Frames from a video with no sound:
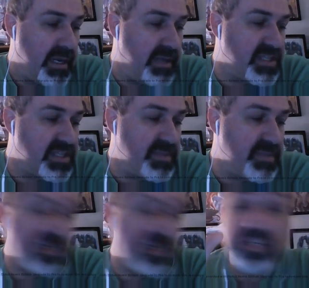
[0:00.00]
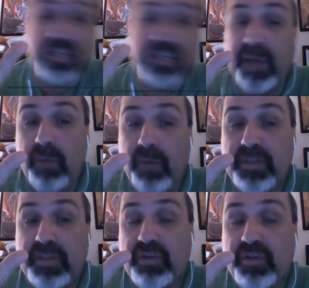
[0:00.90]
dismissing a spell.
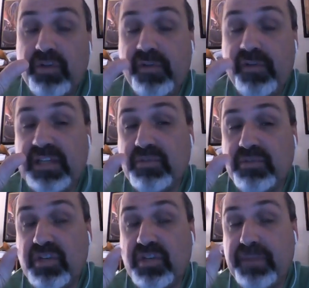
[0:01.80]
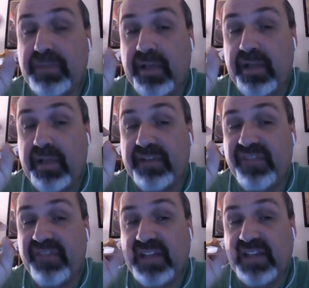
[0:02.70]
So if you've got some sort of spell-like
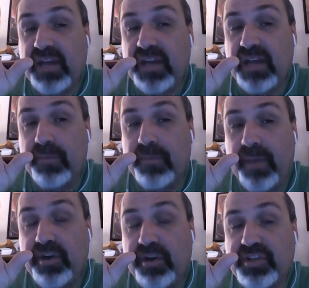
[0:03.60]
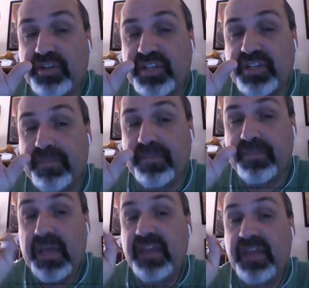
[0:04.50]
effect up, no matter your system,
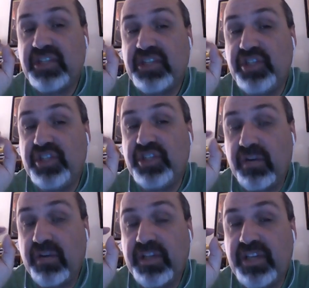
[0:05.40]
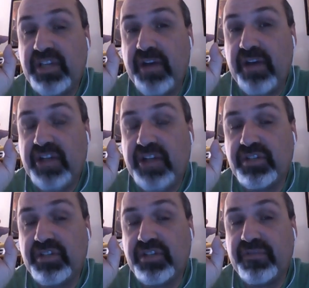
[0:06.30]
that's generally a standard
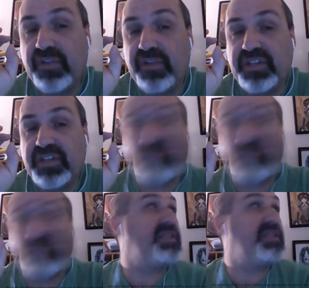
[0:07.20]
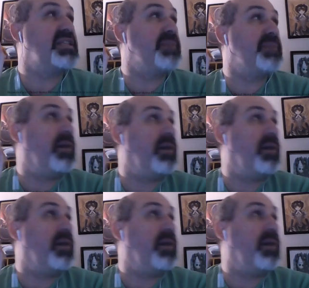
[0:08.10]
action to fully dismiss that spell.